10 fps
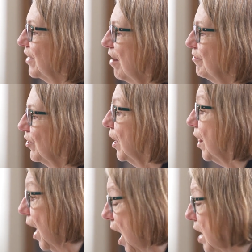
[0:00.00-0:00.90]
cover a,
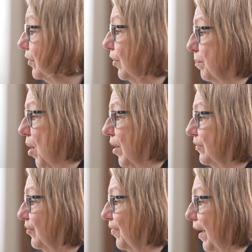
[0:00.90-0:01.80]
a hunger
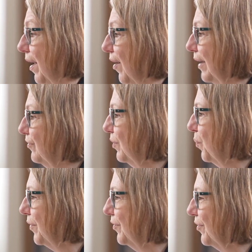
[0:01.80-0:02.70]
march there, and she
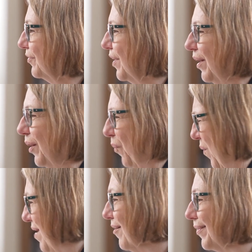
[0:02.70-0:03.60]
wonders,
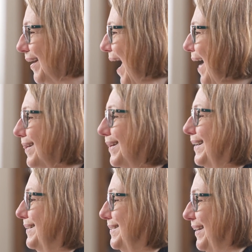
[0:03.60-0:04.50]
where are the
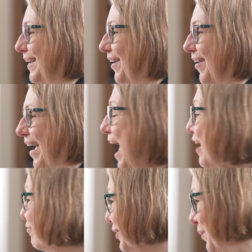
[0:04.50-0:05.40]
Catholics here?
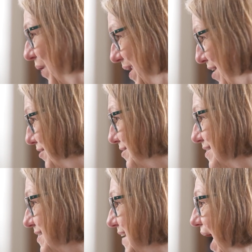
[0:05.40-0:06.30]
Everyone else
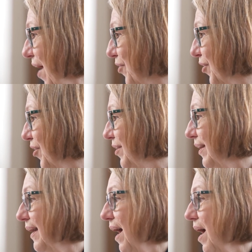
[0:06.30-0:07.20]
has gathered
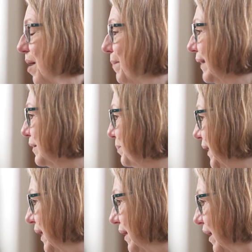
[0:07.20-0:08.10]
um, at the
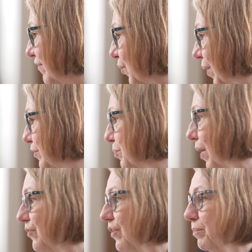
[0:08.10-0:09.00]
beginning of the Great
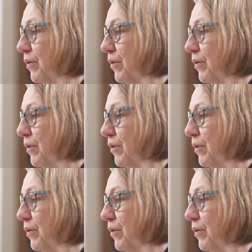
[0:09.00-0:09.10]
Depression